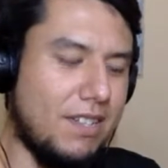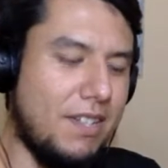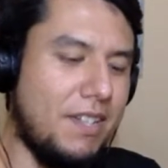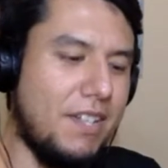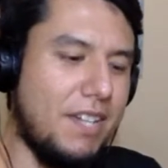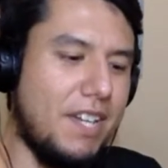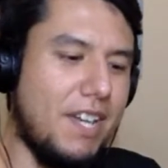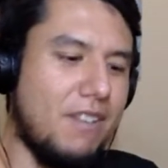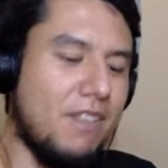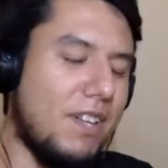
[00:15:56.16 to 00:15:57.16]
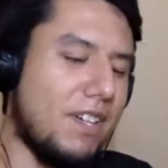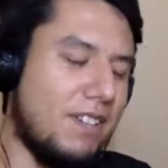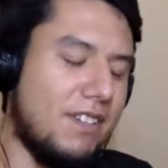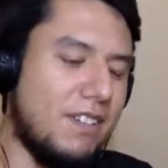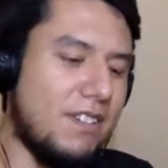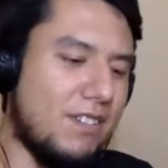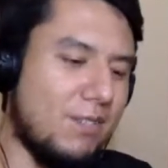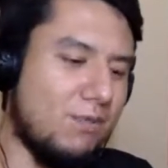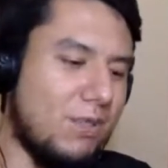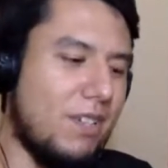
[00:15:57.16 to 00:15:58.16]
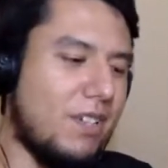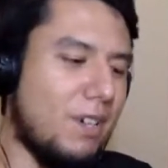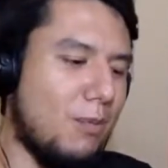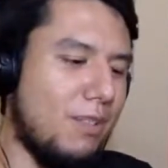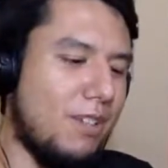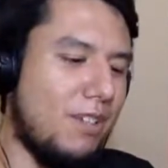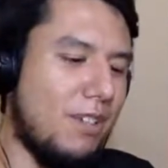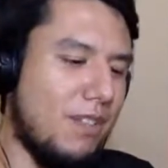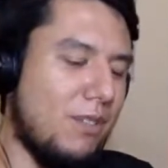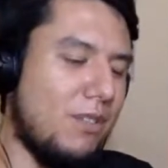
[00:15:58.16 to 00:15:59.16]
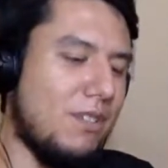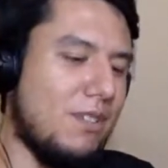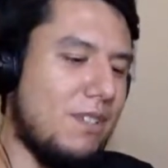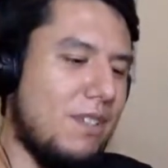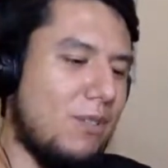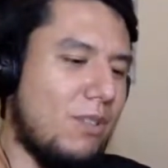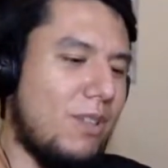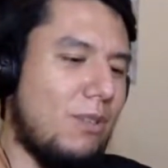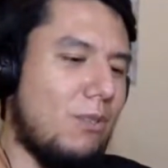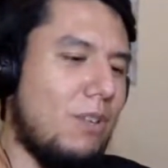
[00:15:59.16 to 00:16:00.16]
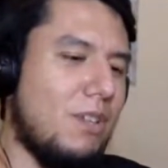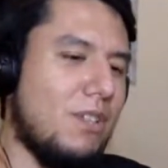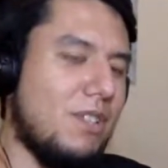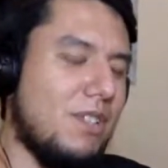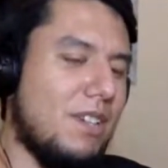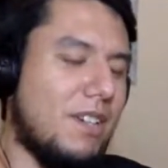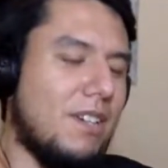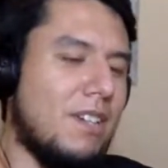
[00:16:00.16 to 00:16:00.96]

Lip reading: and he gave like some funny commentary. There was a scene where they were watching like